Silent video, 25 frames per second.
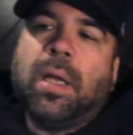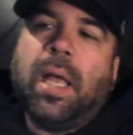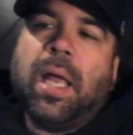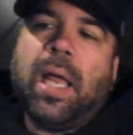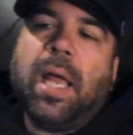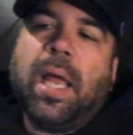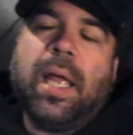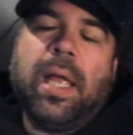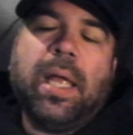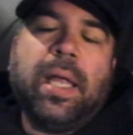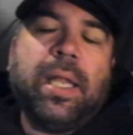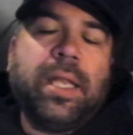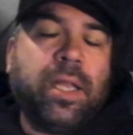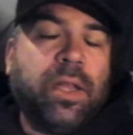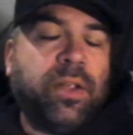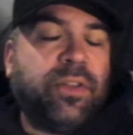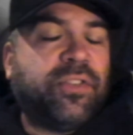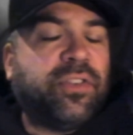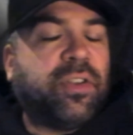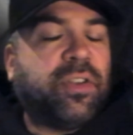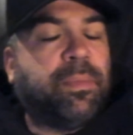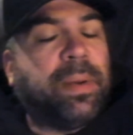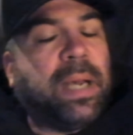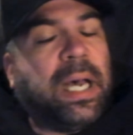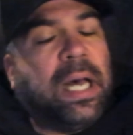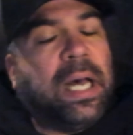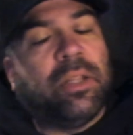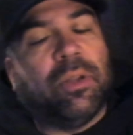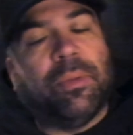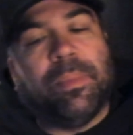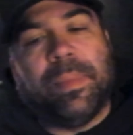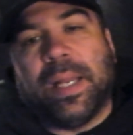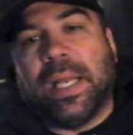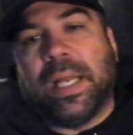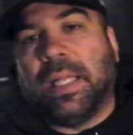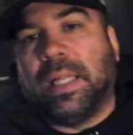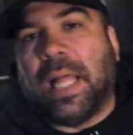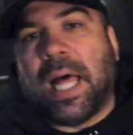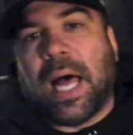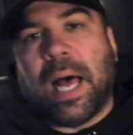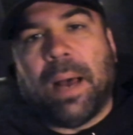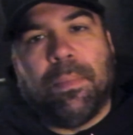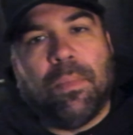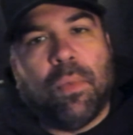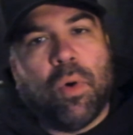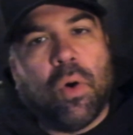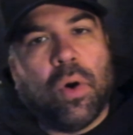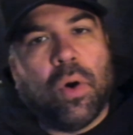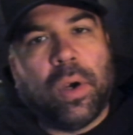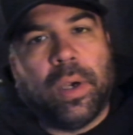It used to bother me a lot
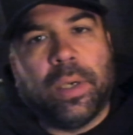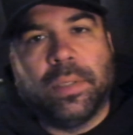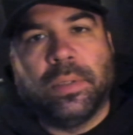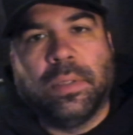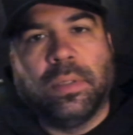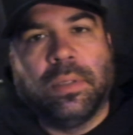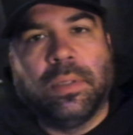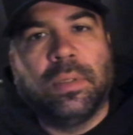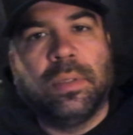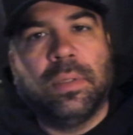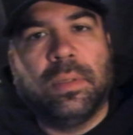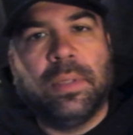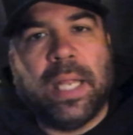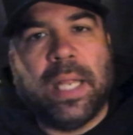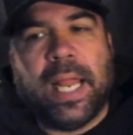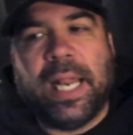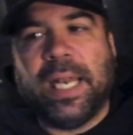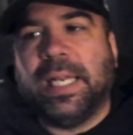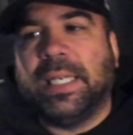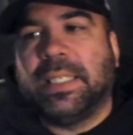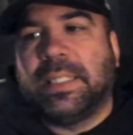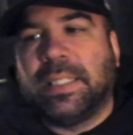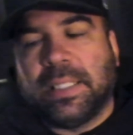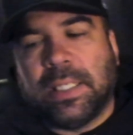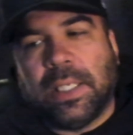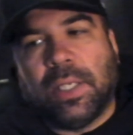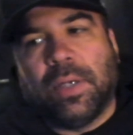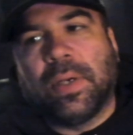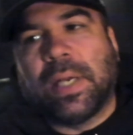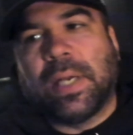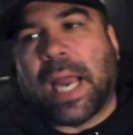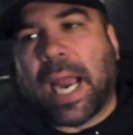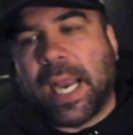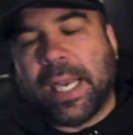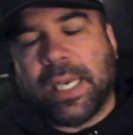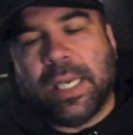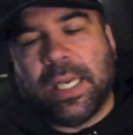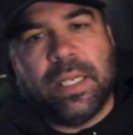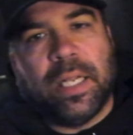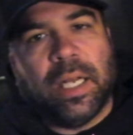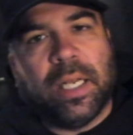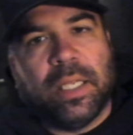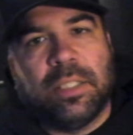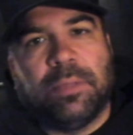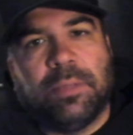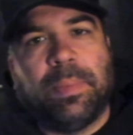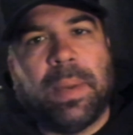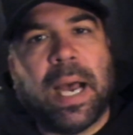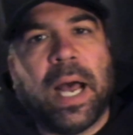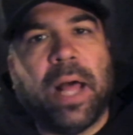more, and it still kind of does
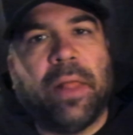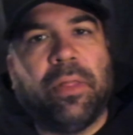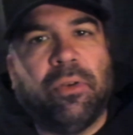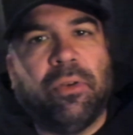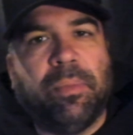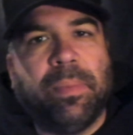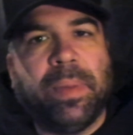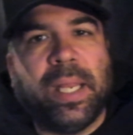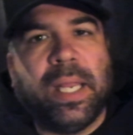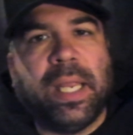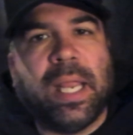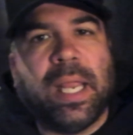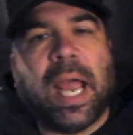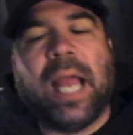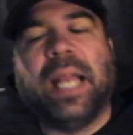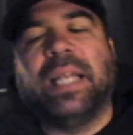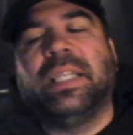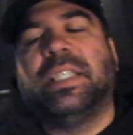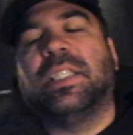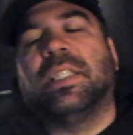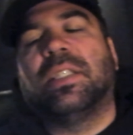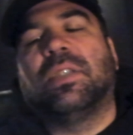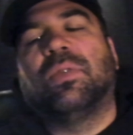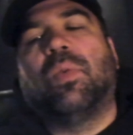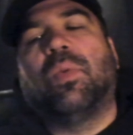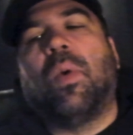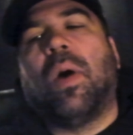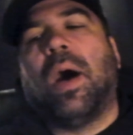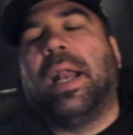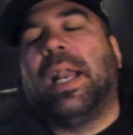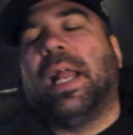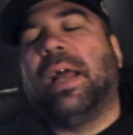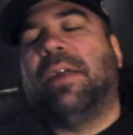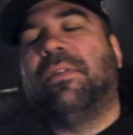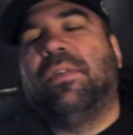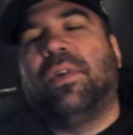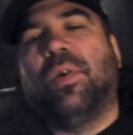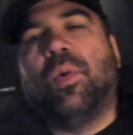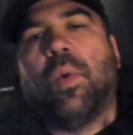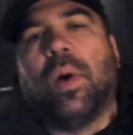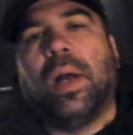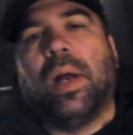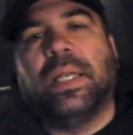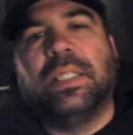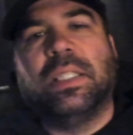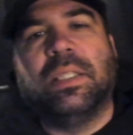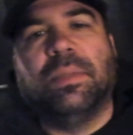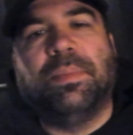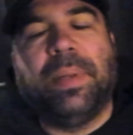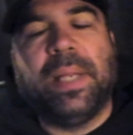bother me. I just want everyone
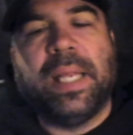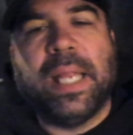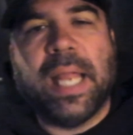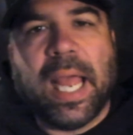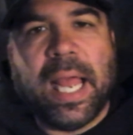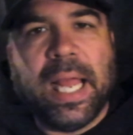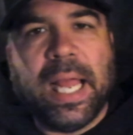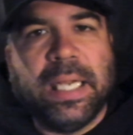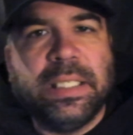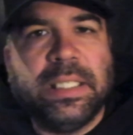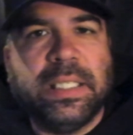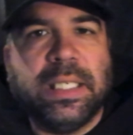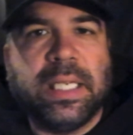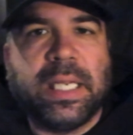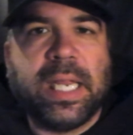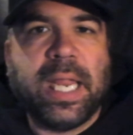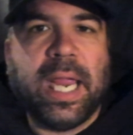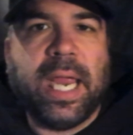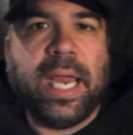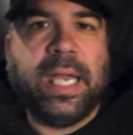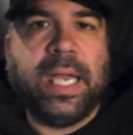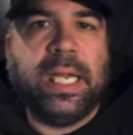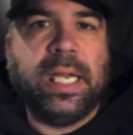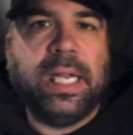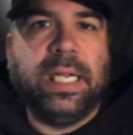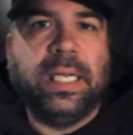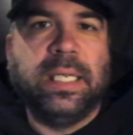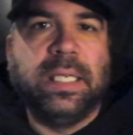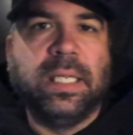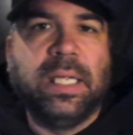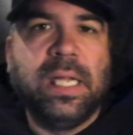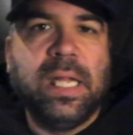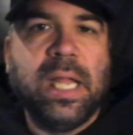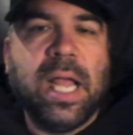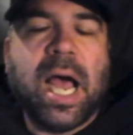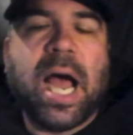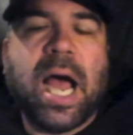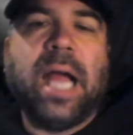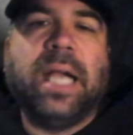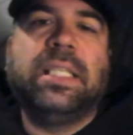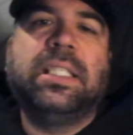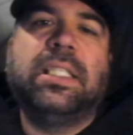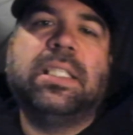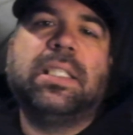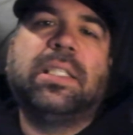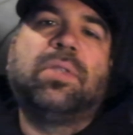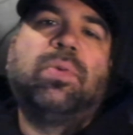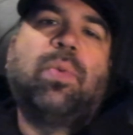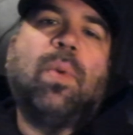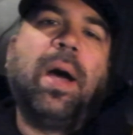to be educated. I
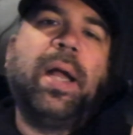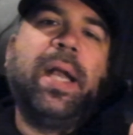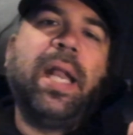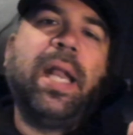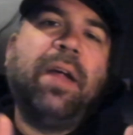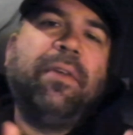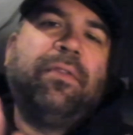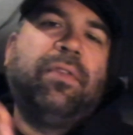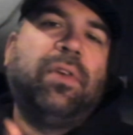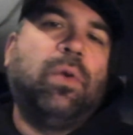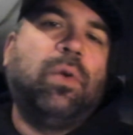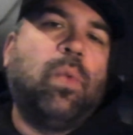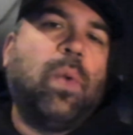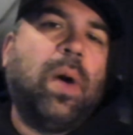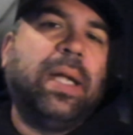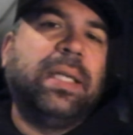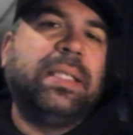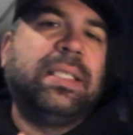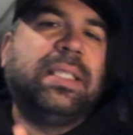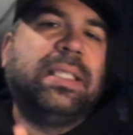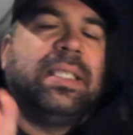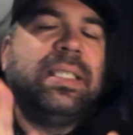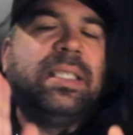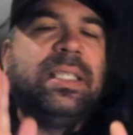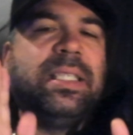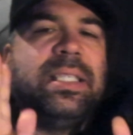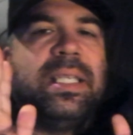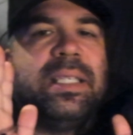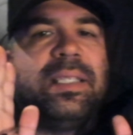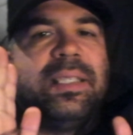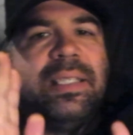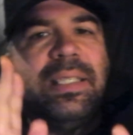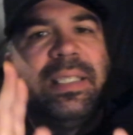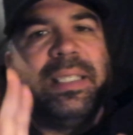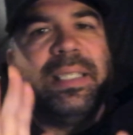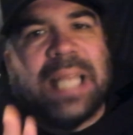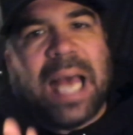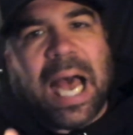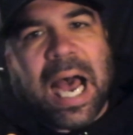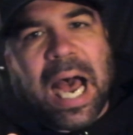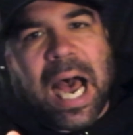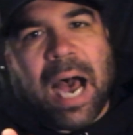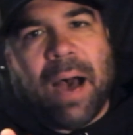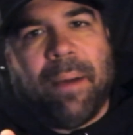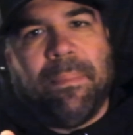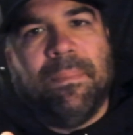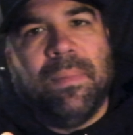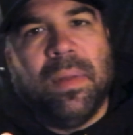just want everyone to just stop.